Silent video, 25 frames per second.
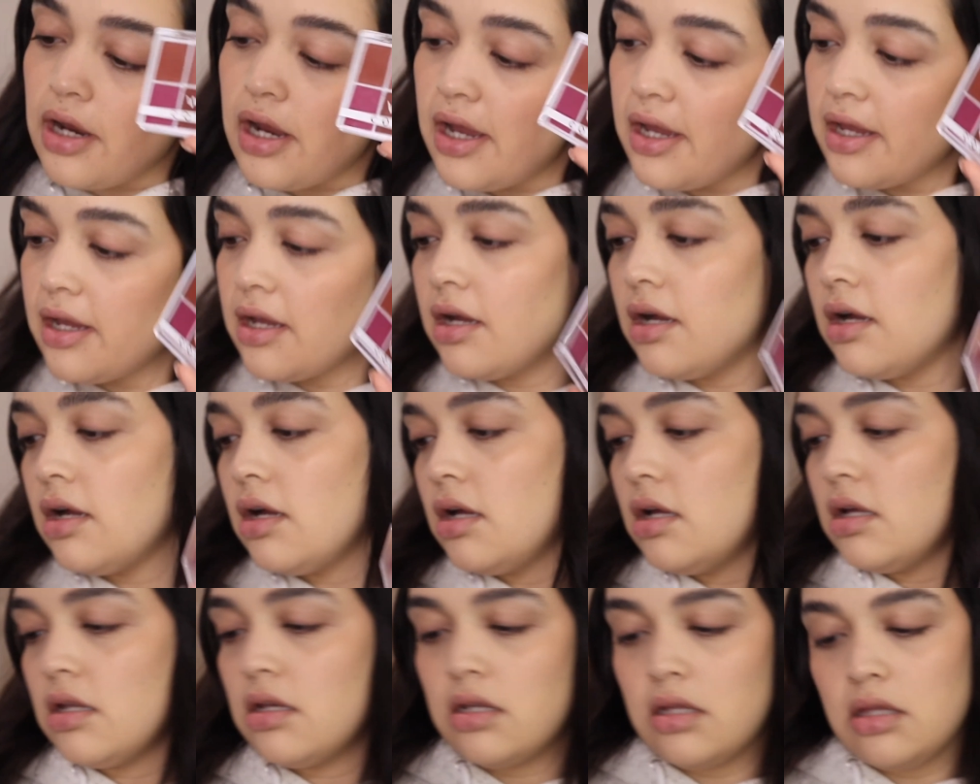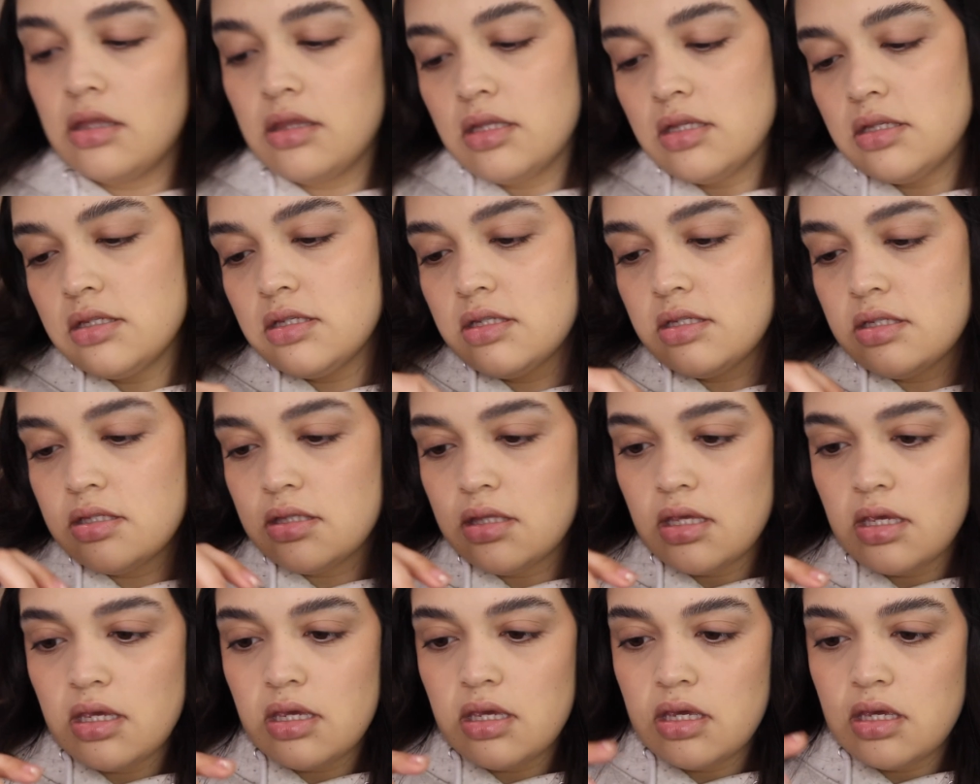Icon, and this is
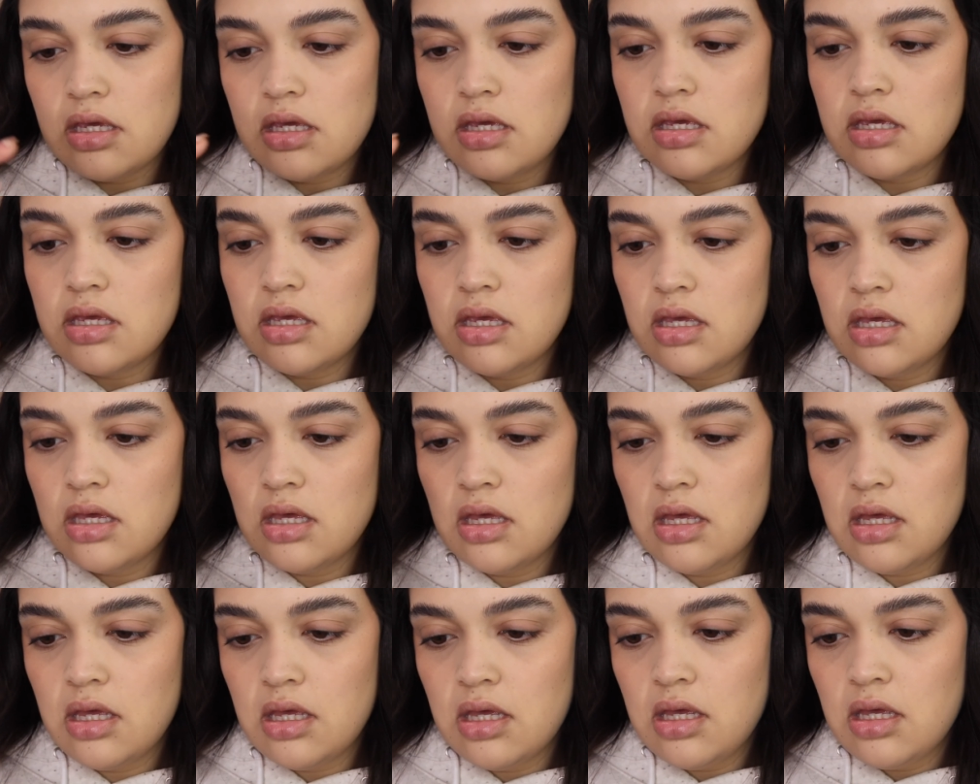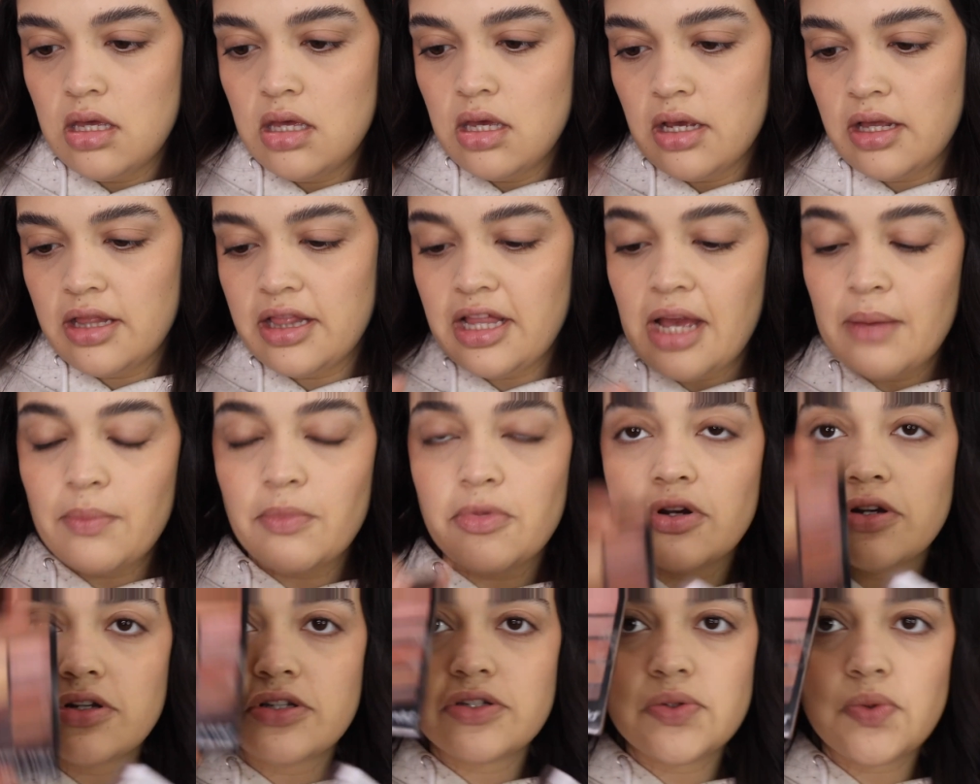the
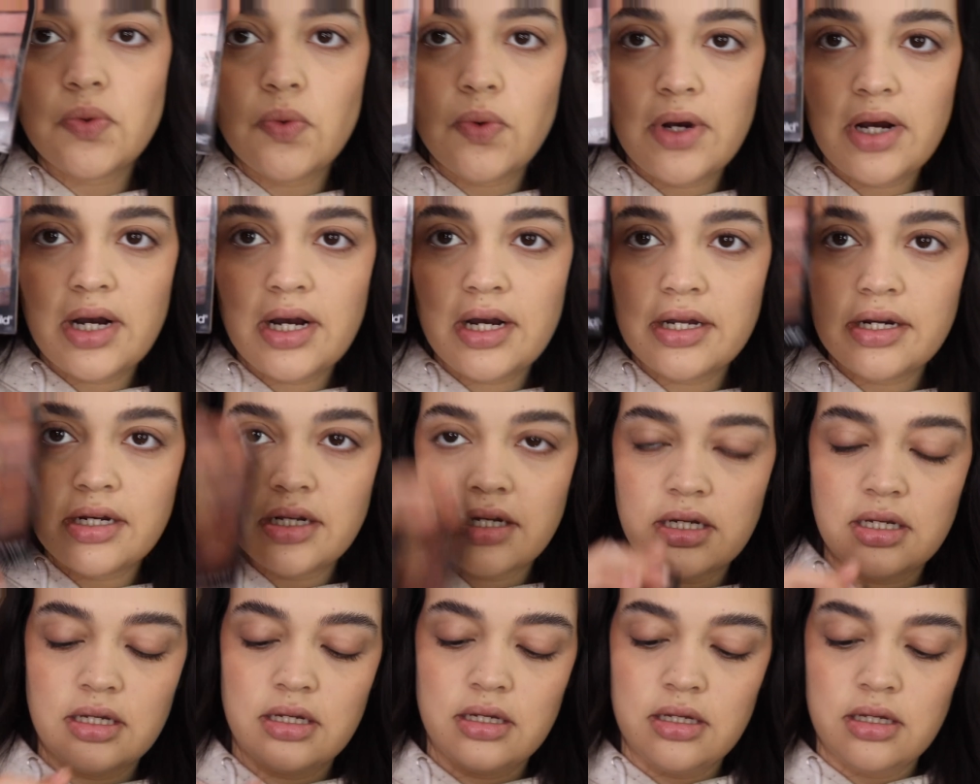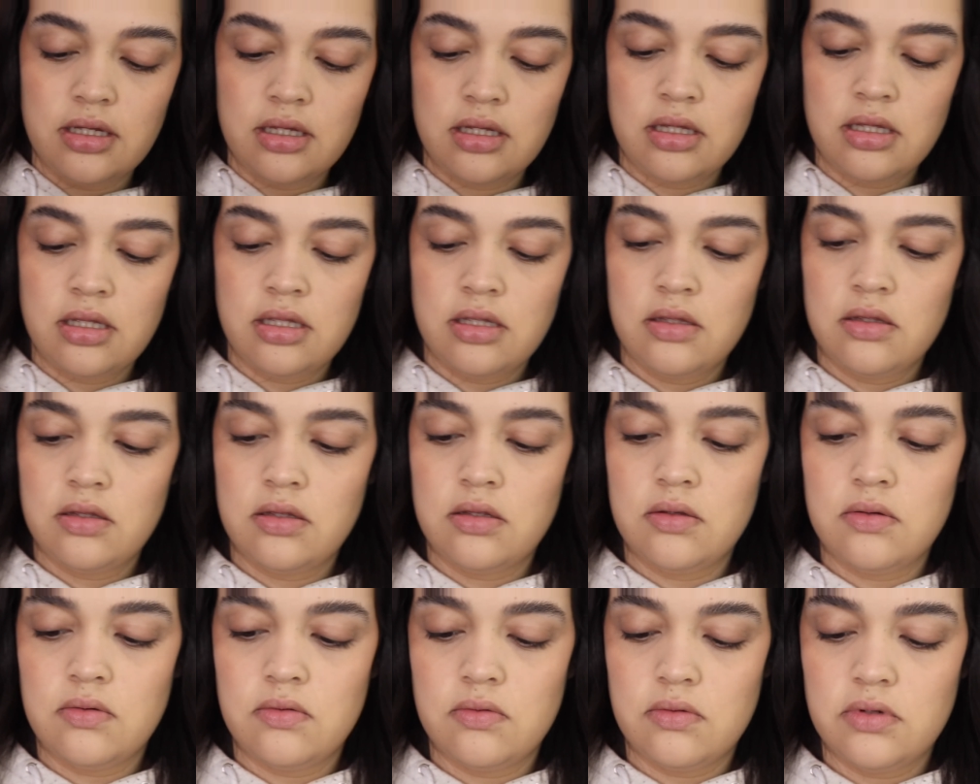Glamour Squad,
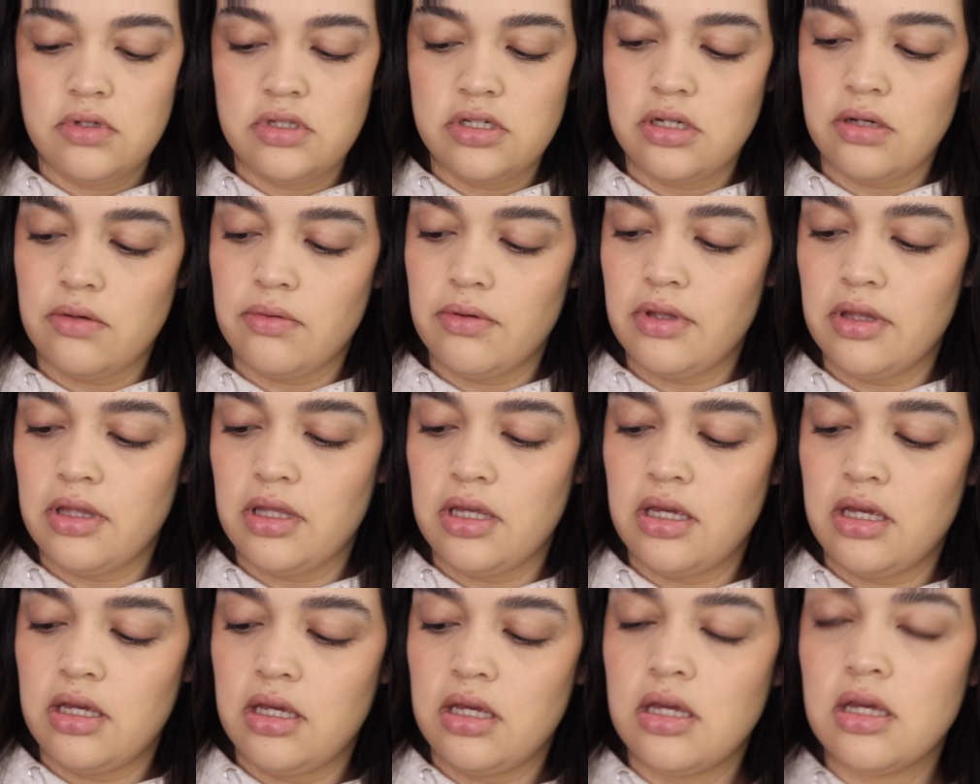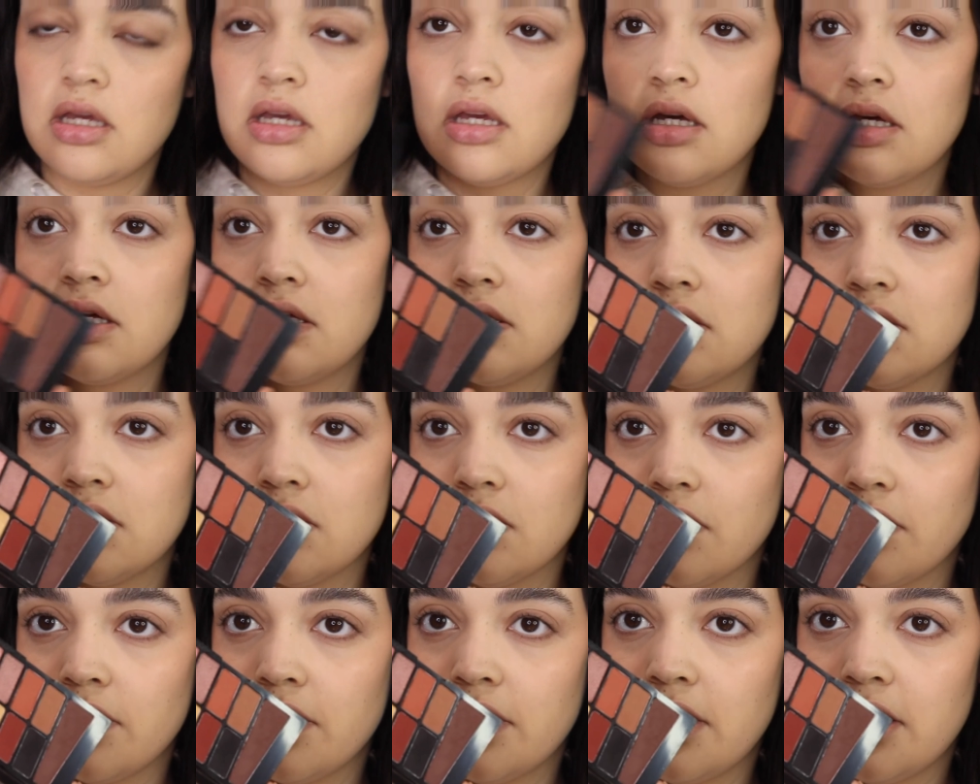which I really
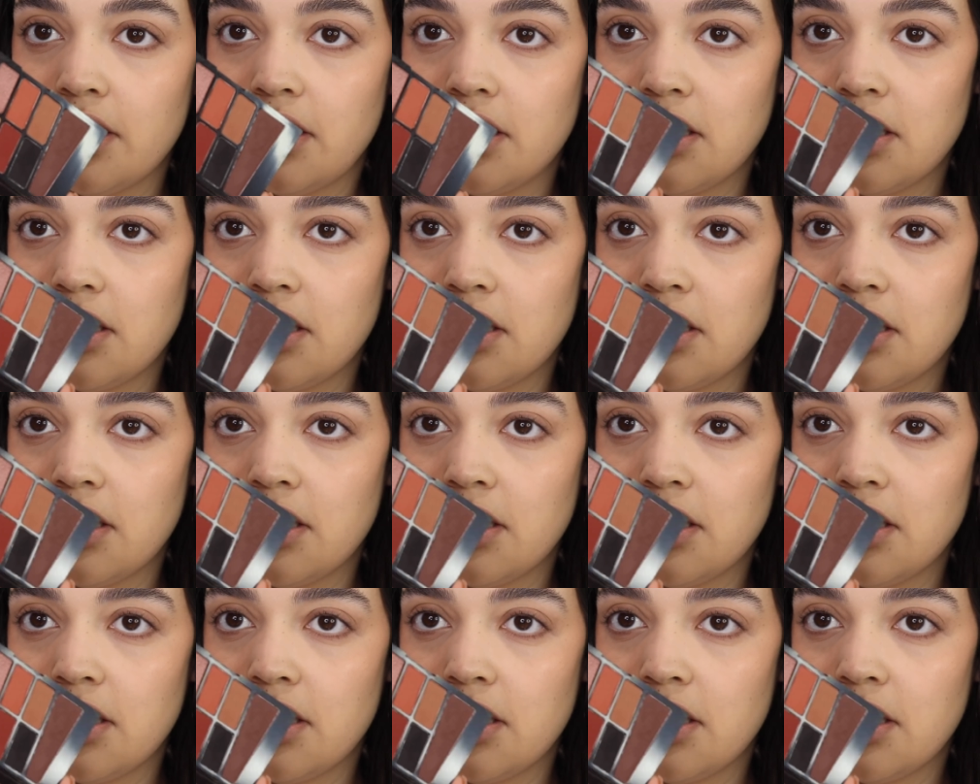enjoy. I